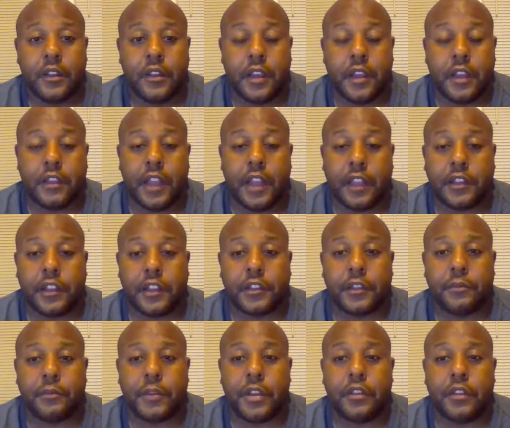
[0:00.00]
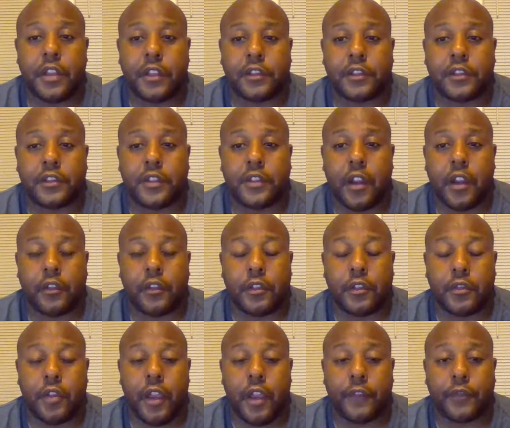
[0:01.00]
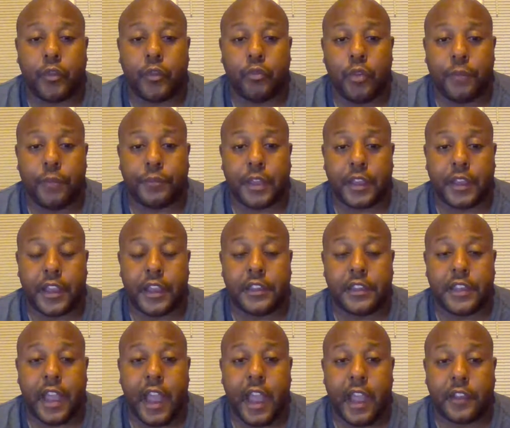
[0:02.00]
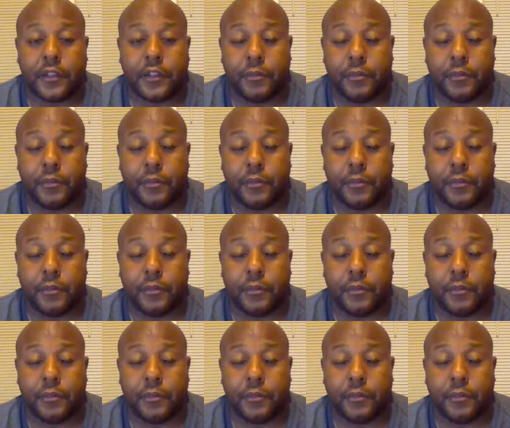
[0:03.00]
And that doesn't mean necessarily you have to whoop the kid's ass,